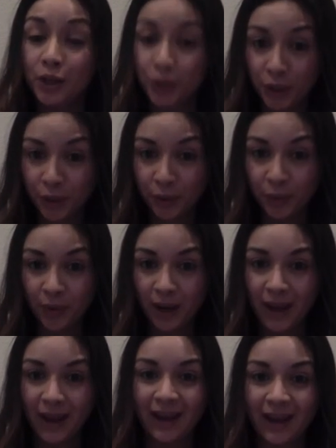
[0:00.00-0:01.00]
you
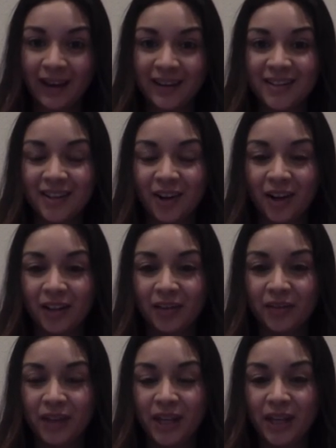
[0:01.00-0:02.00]
and all of
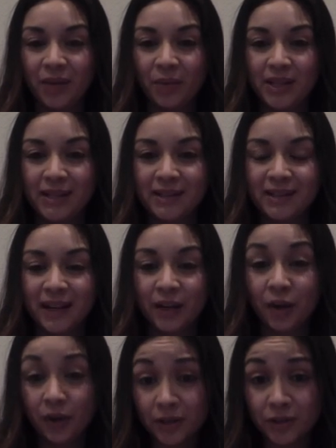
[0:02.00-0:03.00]
the reasons that you're
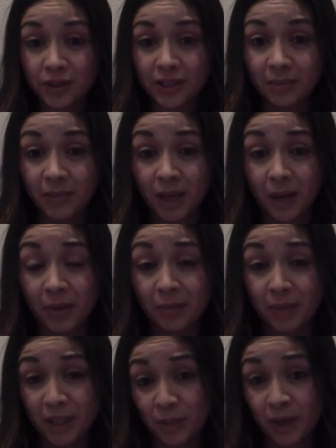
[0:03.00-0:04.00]
interested in becoming a
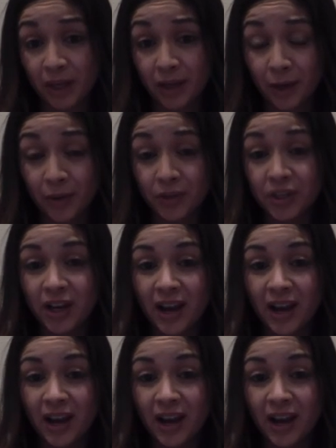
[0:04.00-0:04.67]
Beachbody coach.